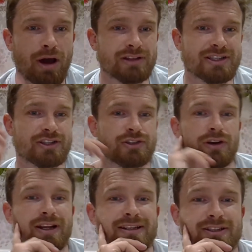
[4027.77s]
Barnes is
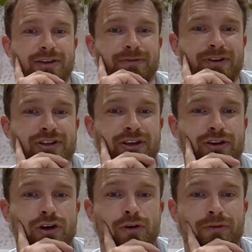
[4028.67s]
solid. He's a good
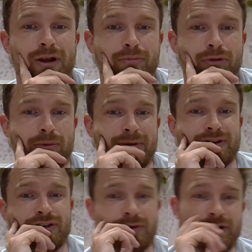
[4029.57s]
finishing goal threat. Problem
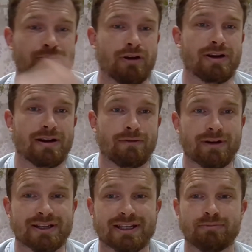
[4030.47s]
he's 200 prone and a
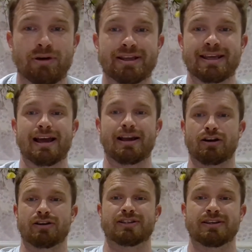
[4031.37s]
risky buy. Yeah, I
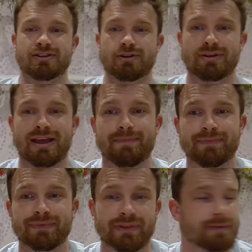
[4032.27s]
can't see us doing that.